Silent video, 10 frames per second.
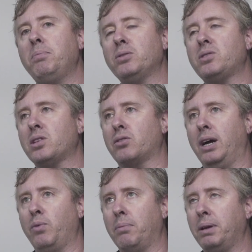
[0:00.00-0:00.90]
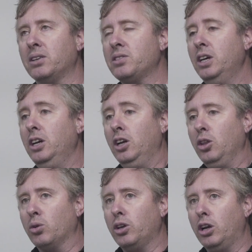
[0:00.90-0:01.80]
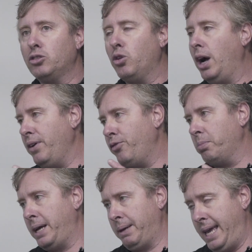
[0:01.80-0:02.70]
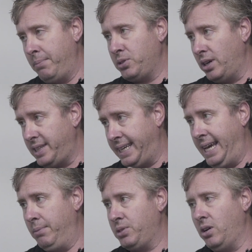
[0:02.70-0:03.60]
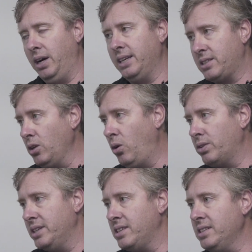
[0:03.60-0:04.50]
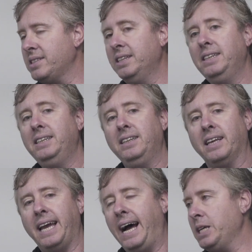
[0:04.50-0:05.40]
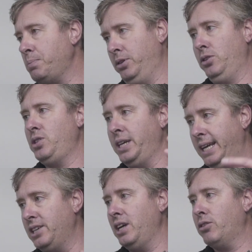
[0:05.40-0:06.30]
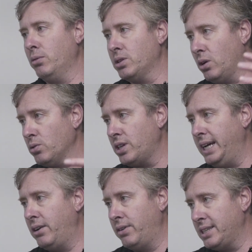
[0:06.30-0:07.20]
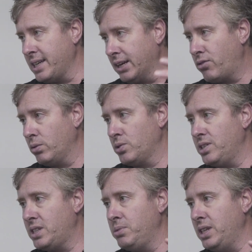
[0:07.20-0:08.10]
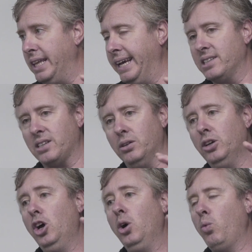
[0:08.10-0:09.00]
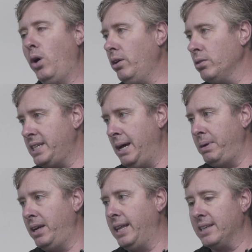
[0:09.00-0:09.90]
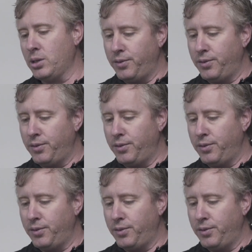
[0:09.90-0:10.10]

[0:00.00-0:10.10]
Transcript: Boost is a great one because look, you know, driving from campsite to campsite, it's a long distance. The car's producing energy through its alternator and its electrical systems in there. So why not tap into that?